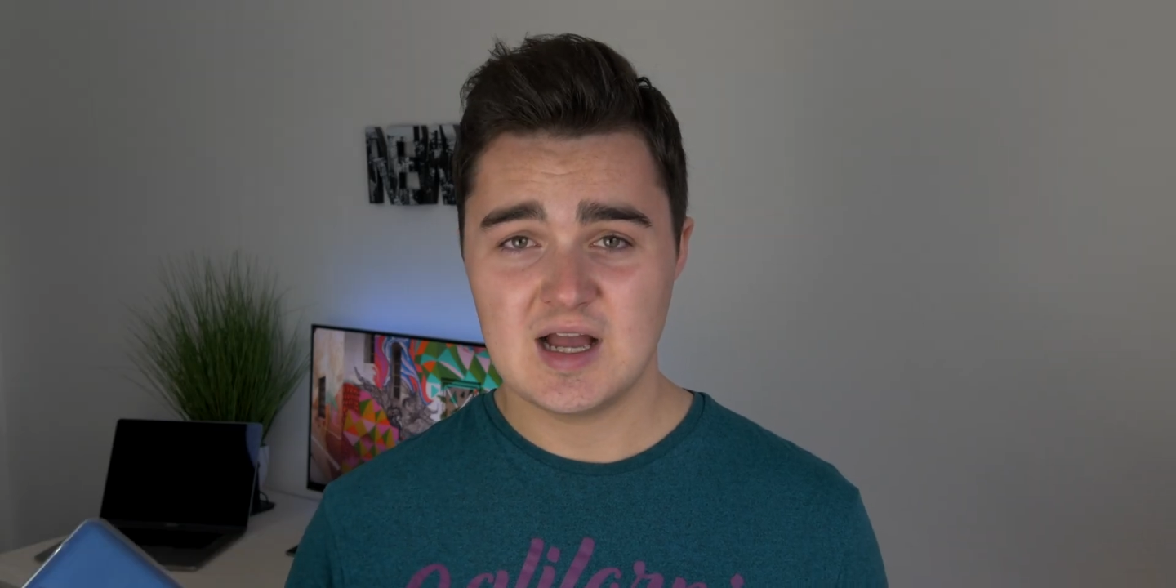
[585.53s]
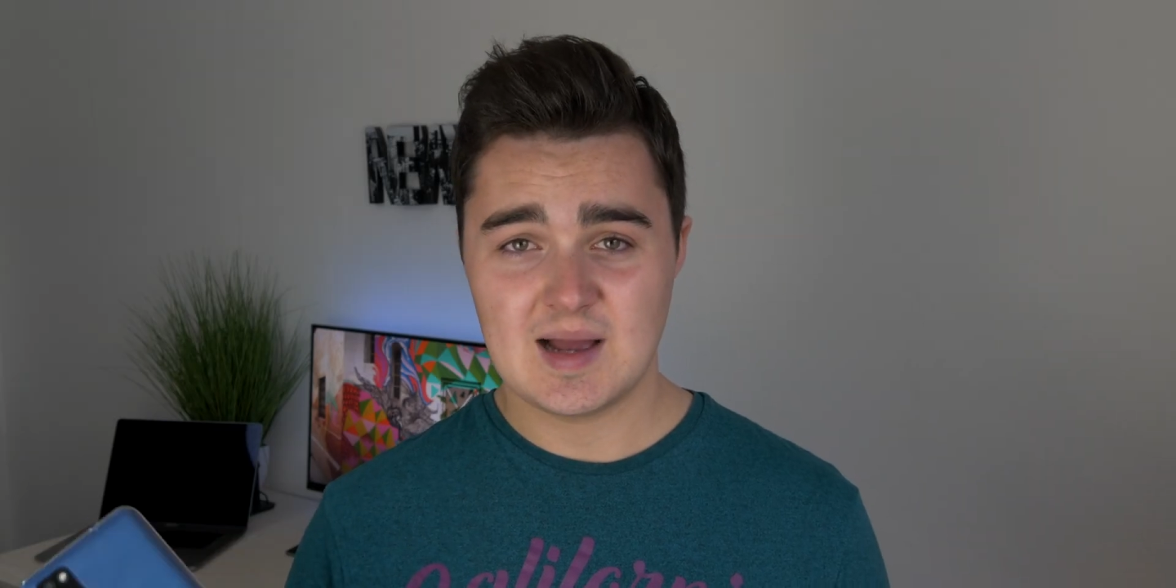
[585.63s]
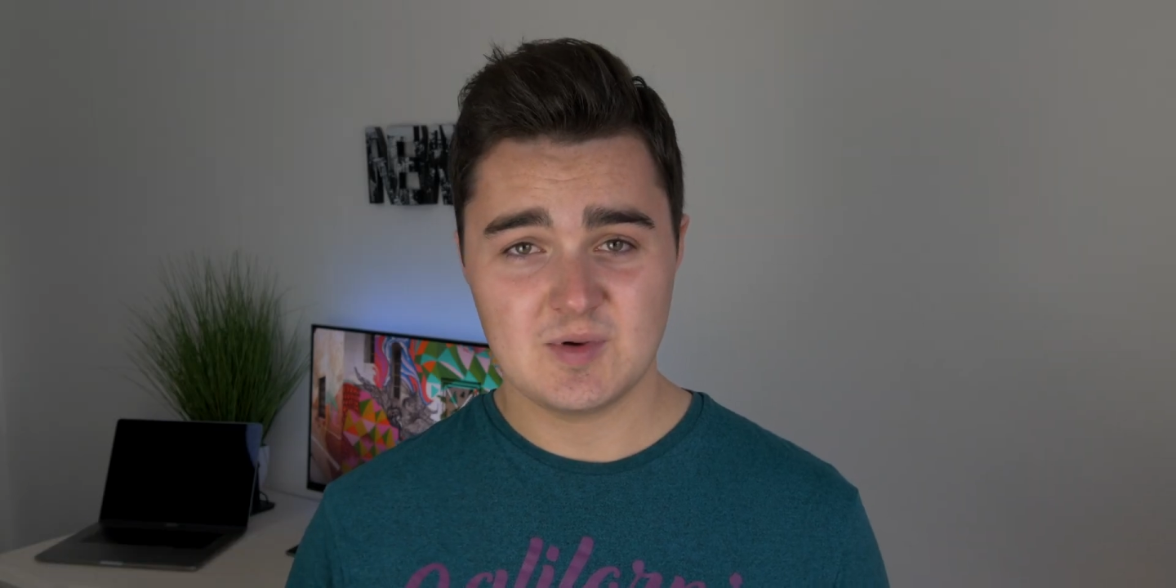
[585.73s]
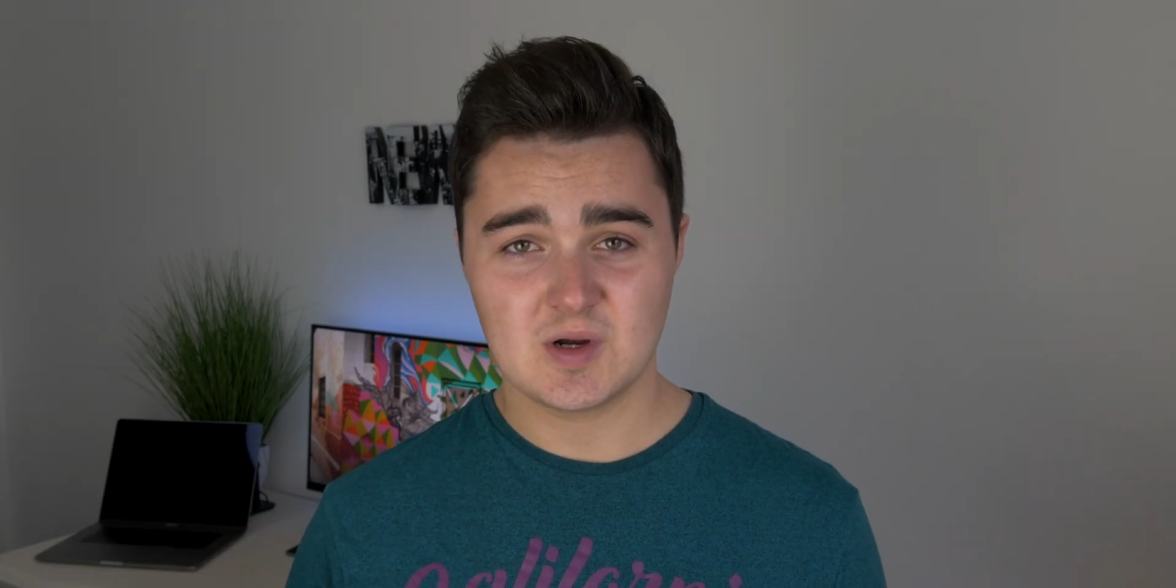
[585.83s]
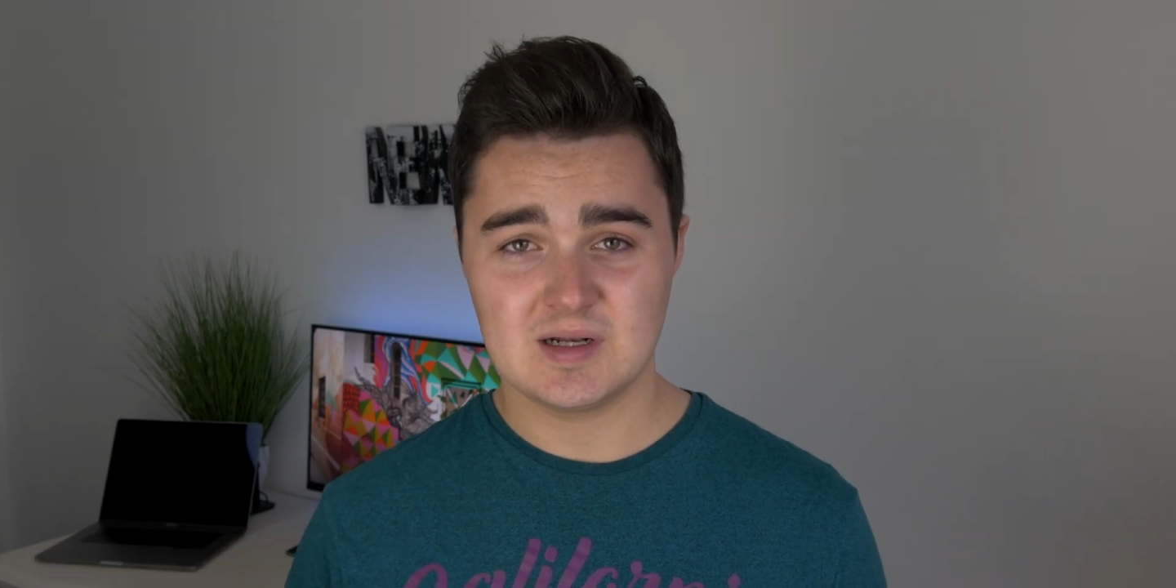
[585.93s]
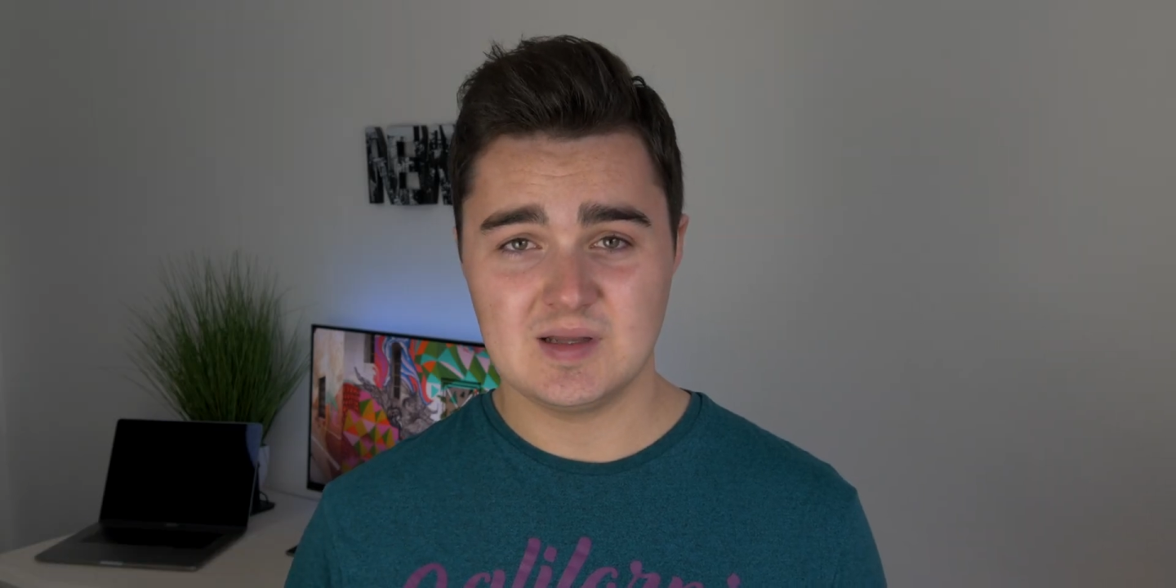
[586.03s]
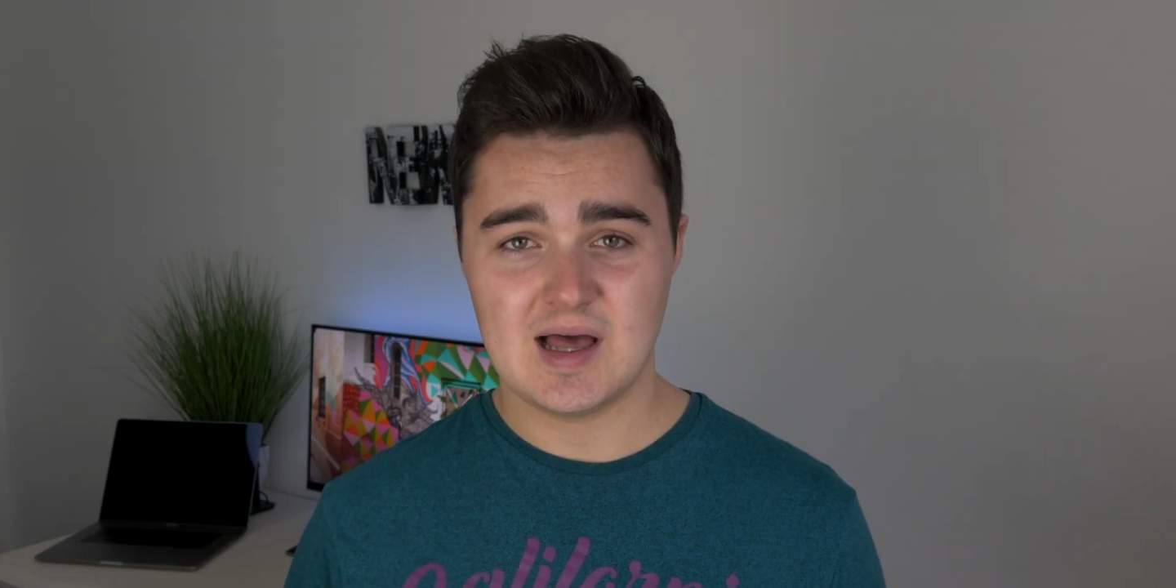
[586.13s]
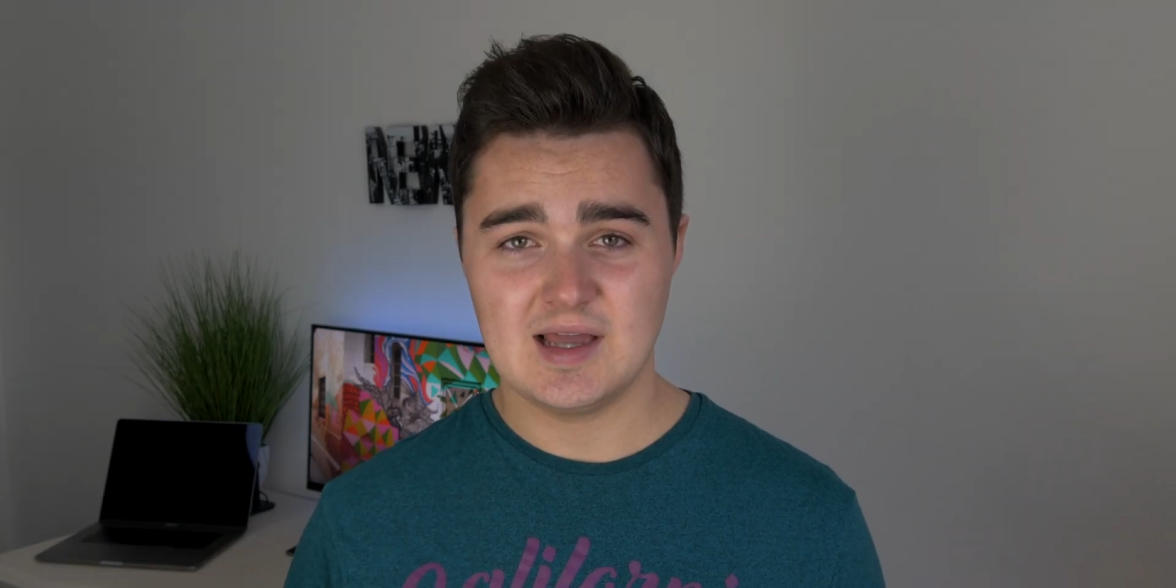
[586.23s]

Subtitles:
I'm not gonna lie,